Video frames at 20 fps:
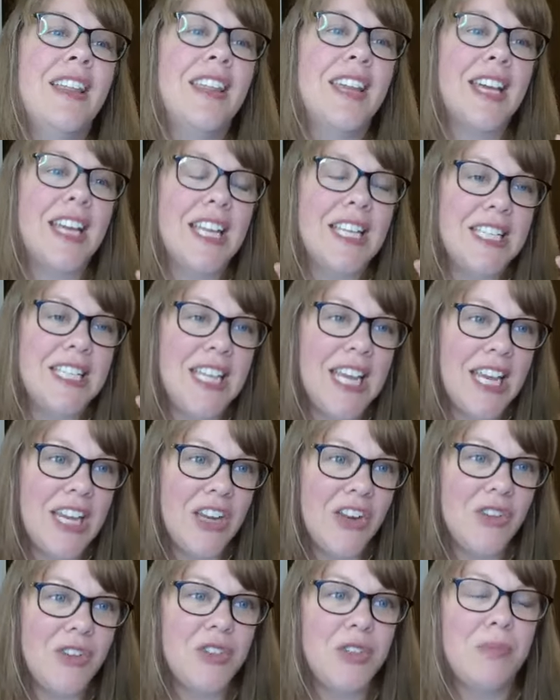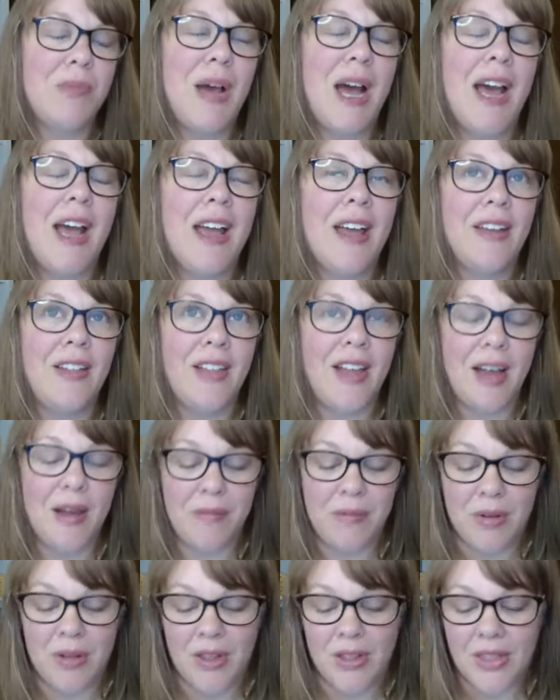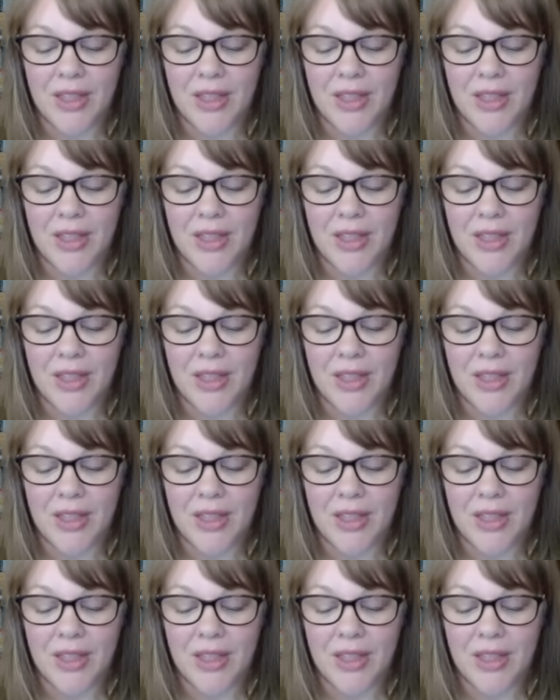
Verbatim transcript: that continue to pile up